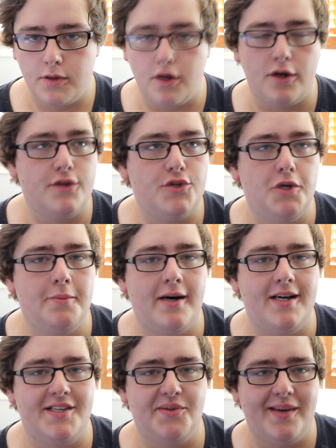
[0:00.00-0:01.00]
OConnor
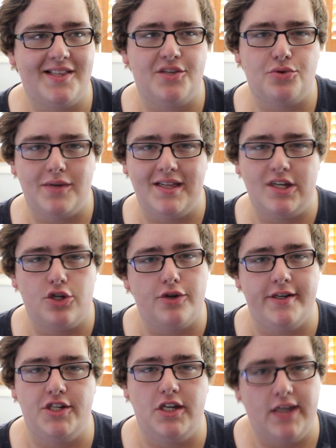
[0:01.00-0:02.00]
Super is about this really
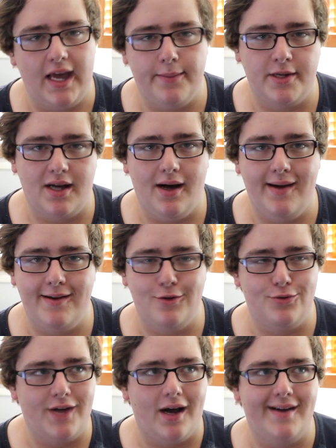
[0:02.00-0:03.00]
cringy gamer guy
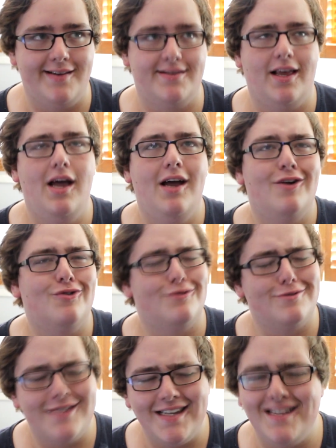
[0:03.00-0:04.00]
who dies
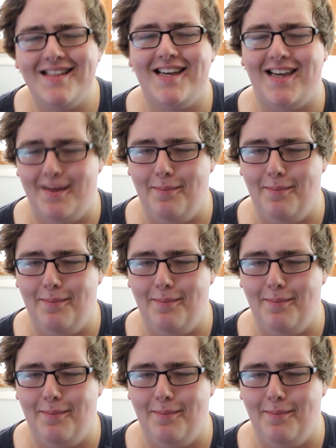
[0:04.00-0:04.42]
really